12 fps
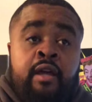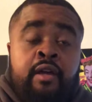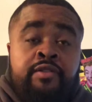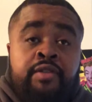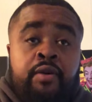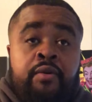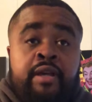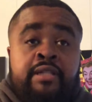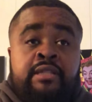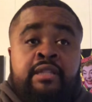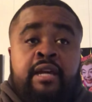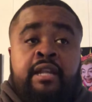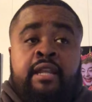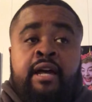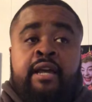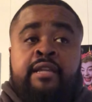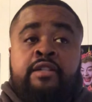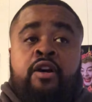So it's
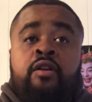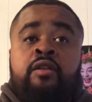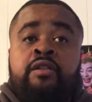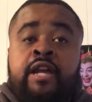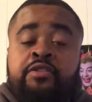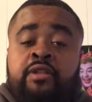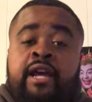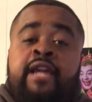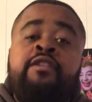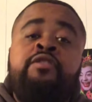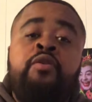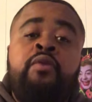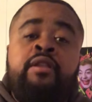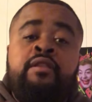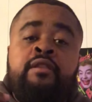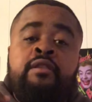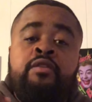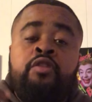not it's all natural light during
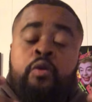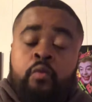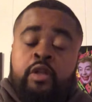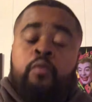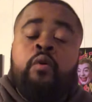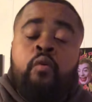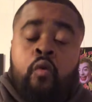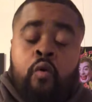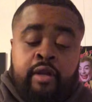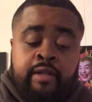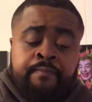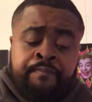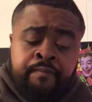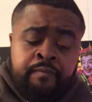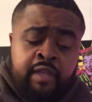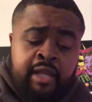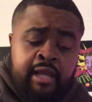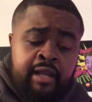when they recorded.
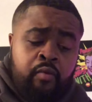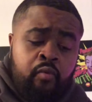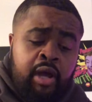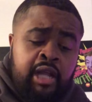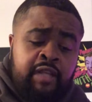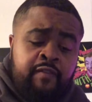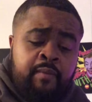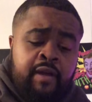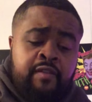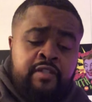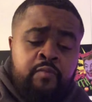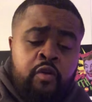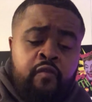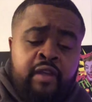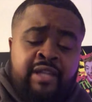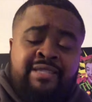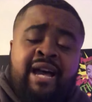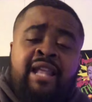And what I loved about this
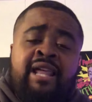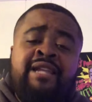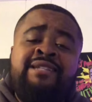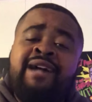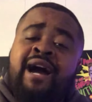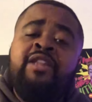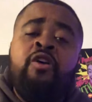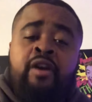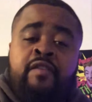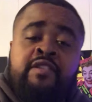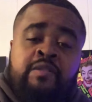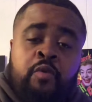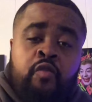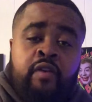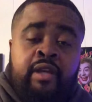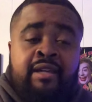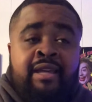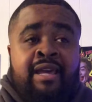movie, it's not a lot of dialogue in this
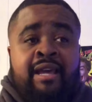movie.